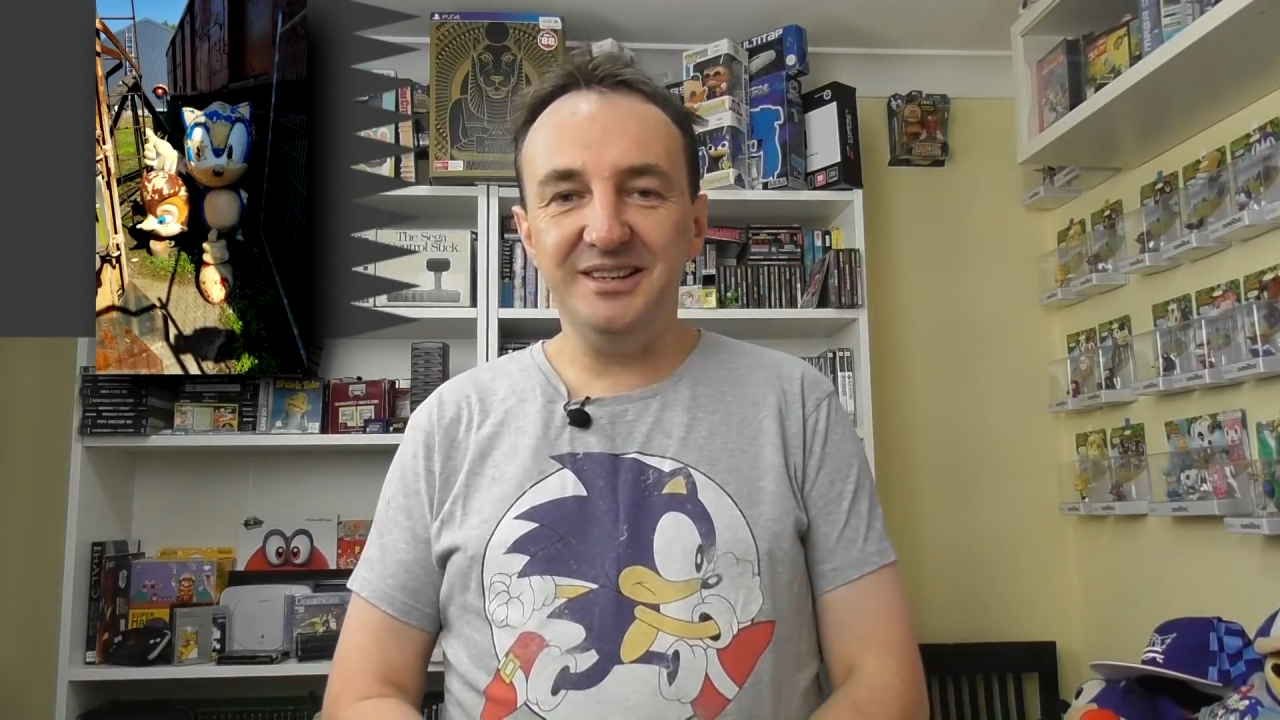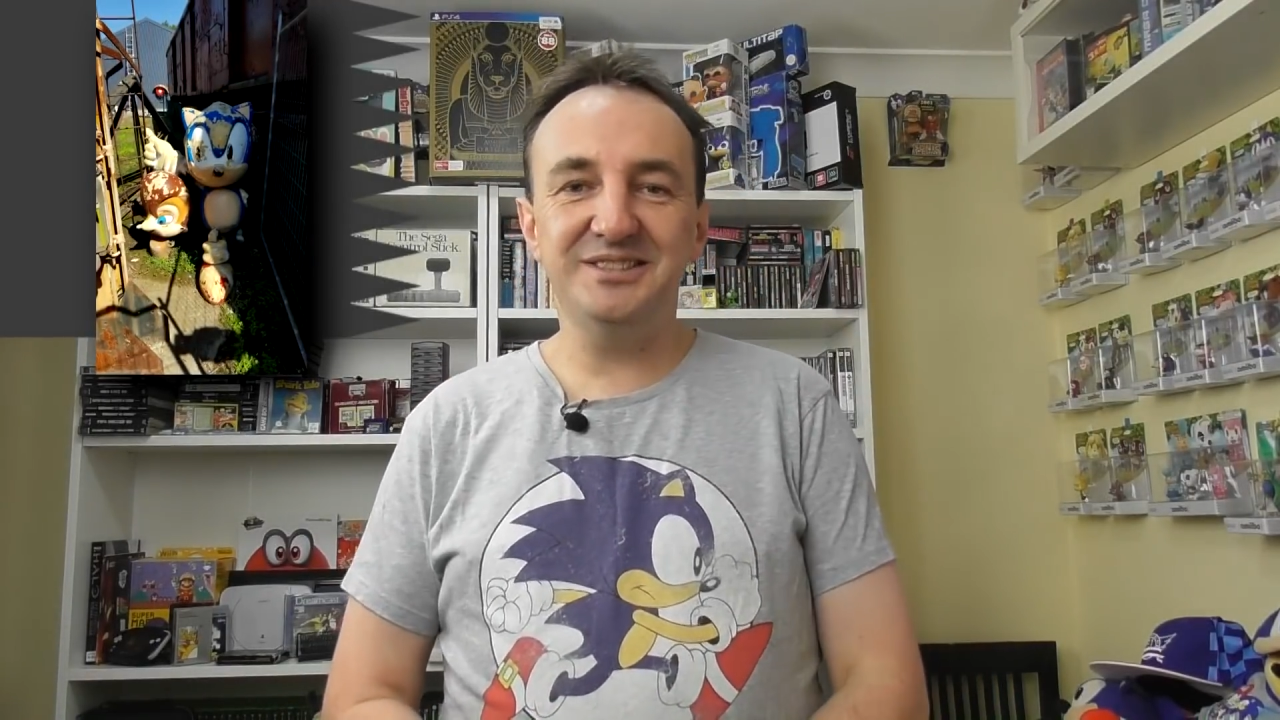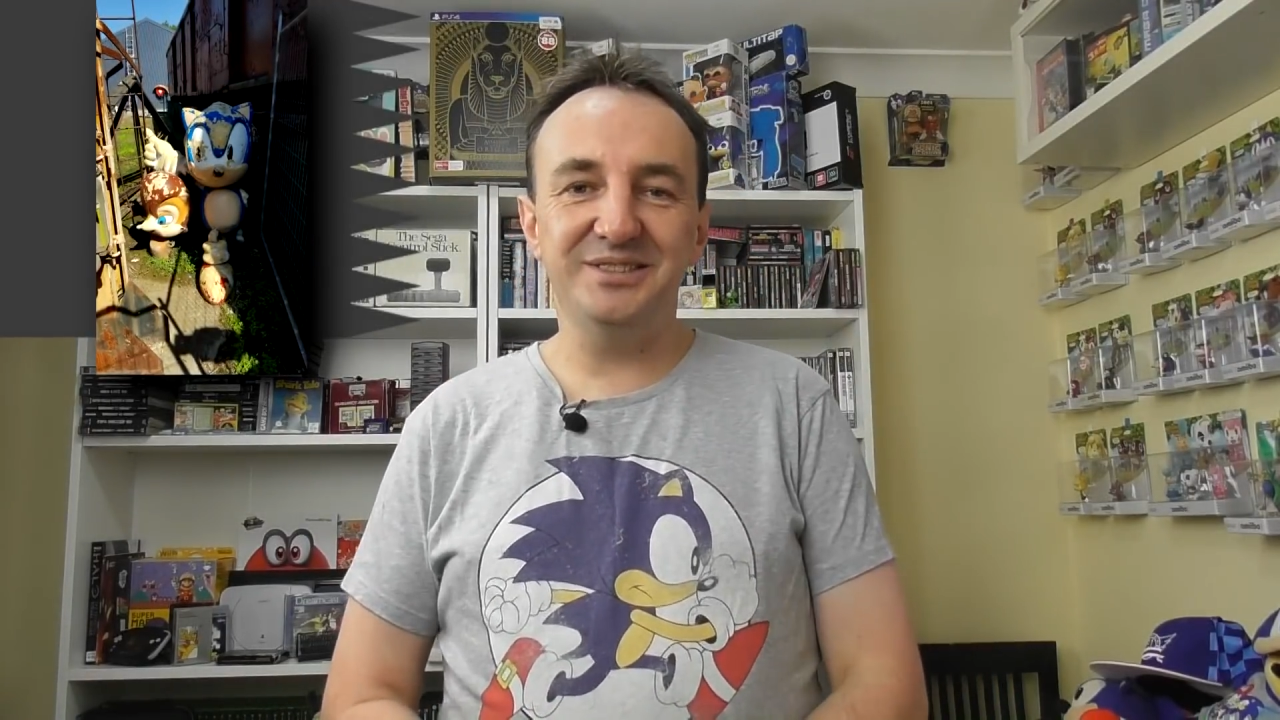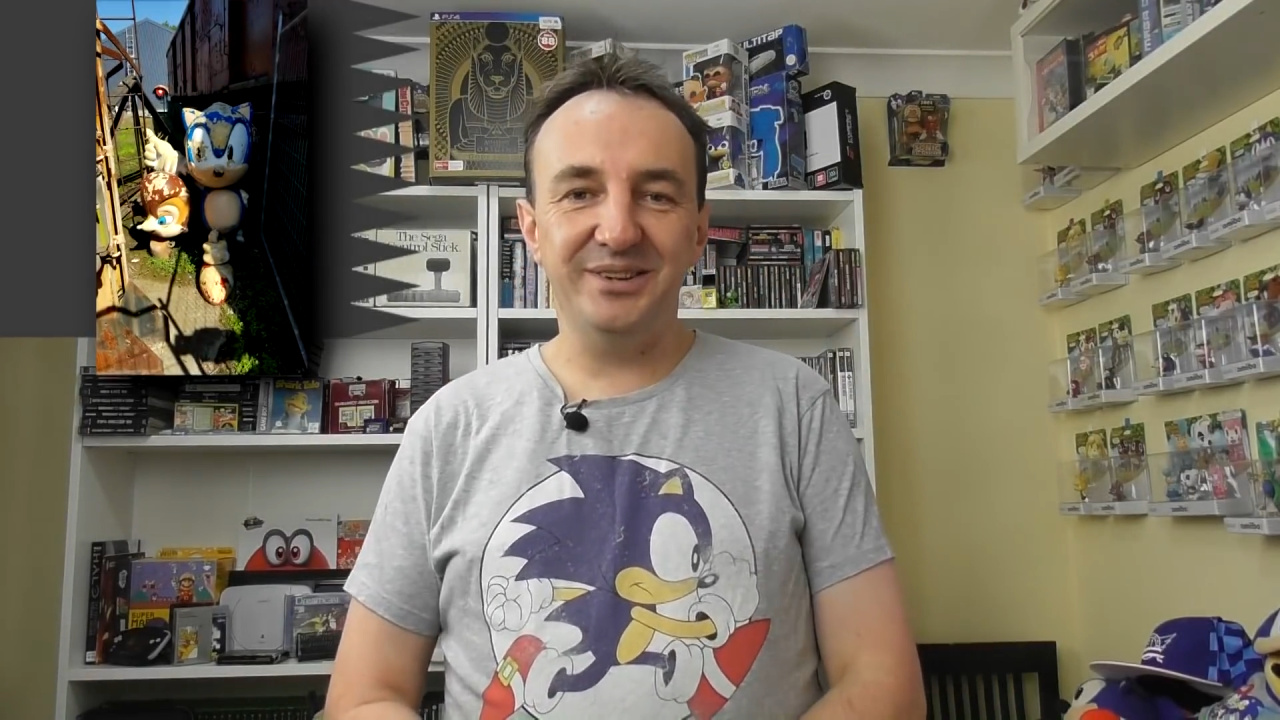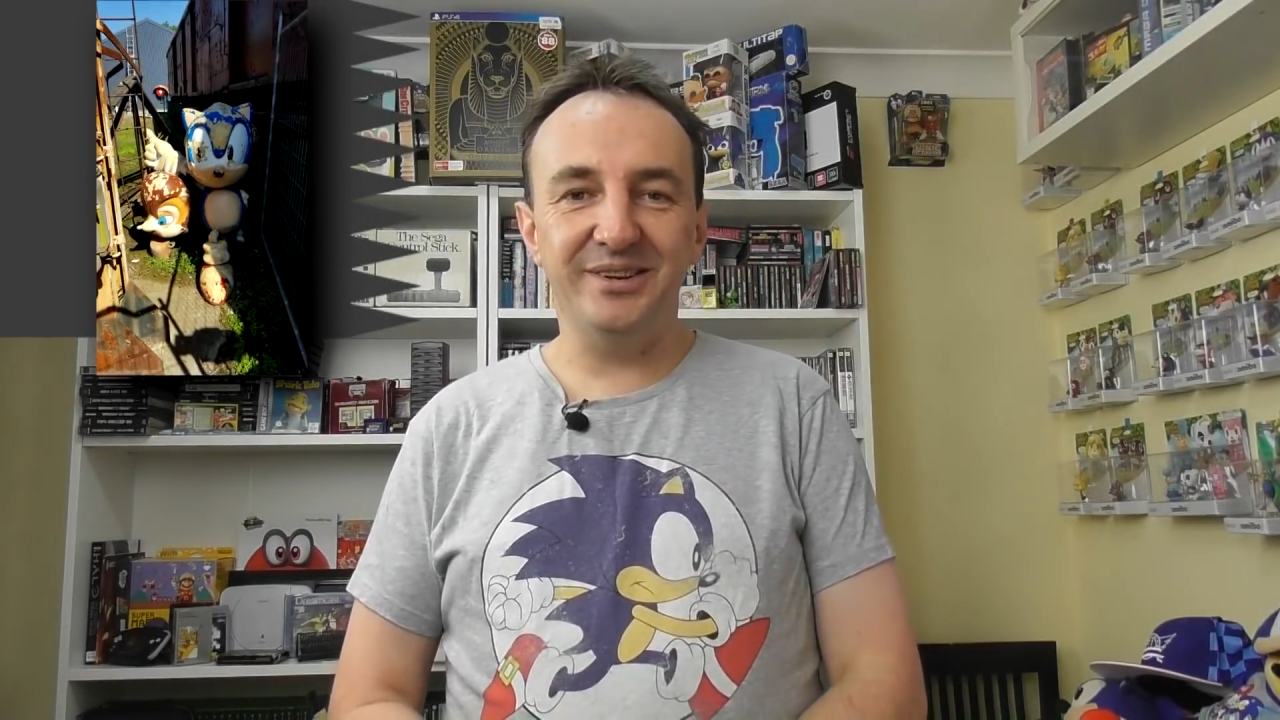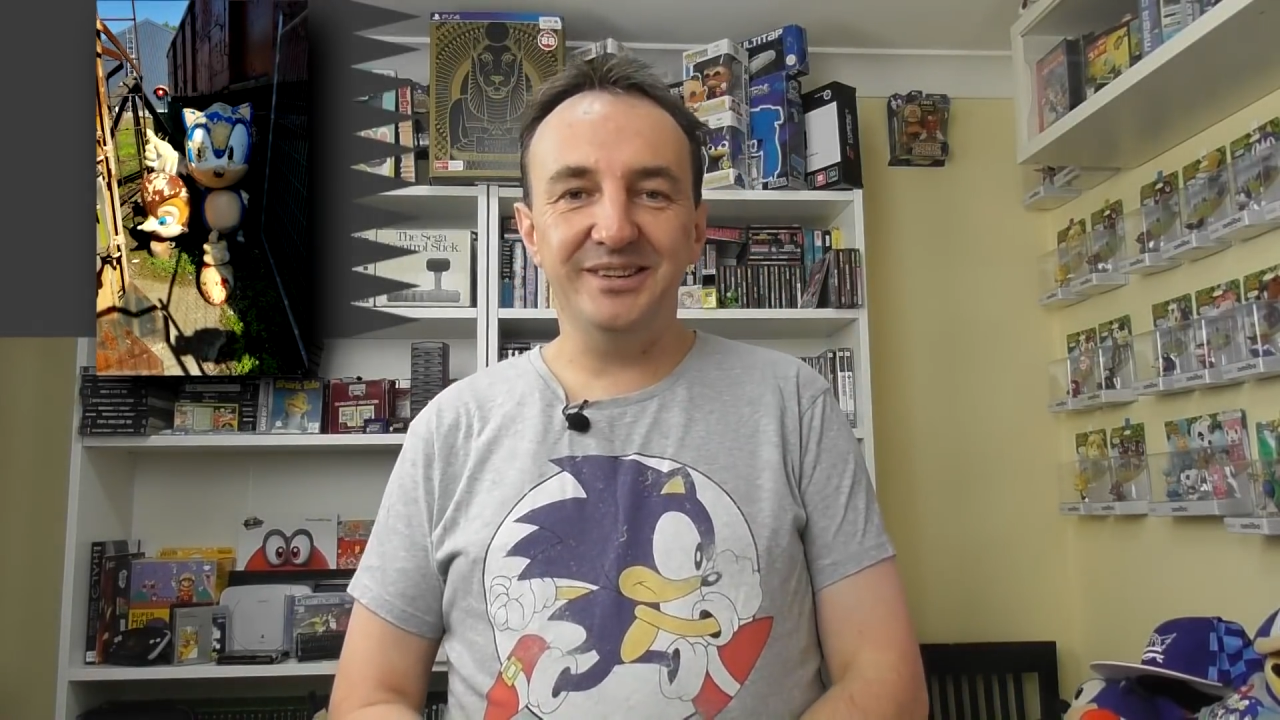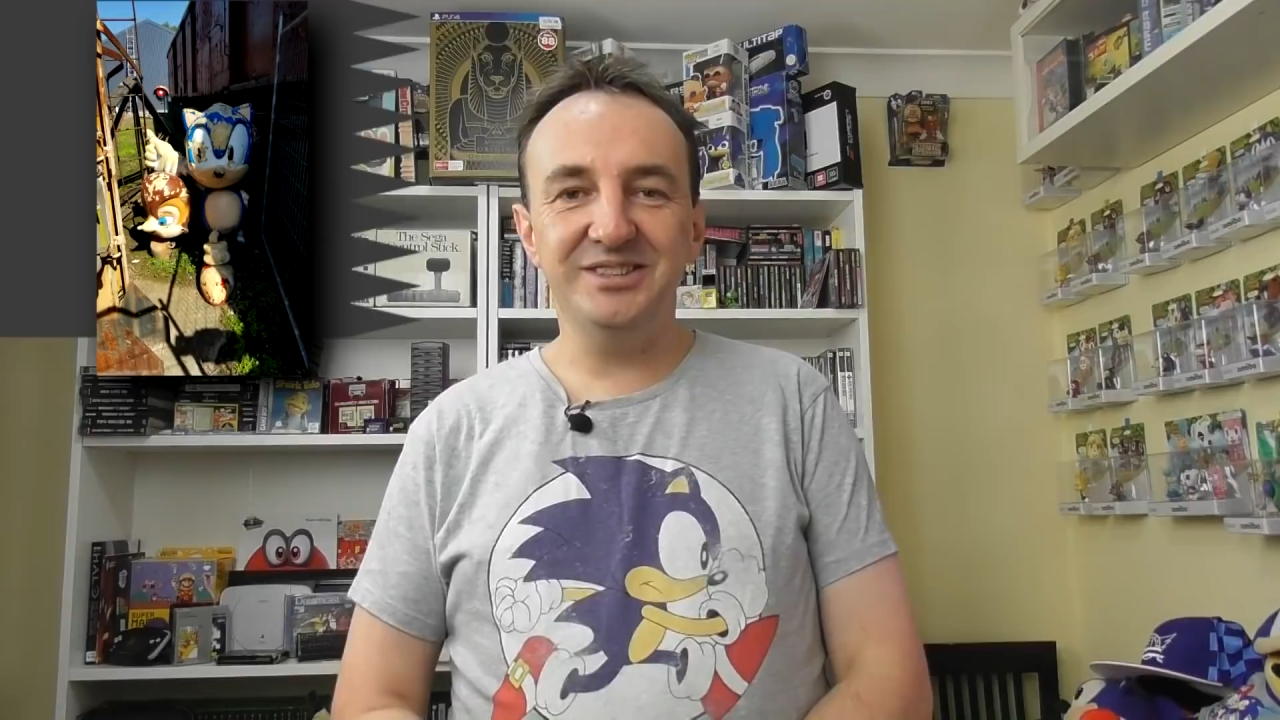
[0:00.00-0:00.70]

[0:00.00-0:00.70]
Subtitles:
saw on the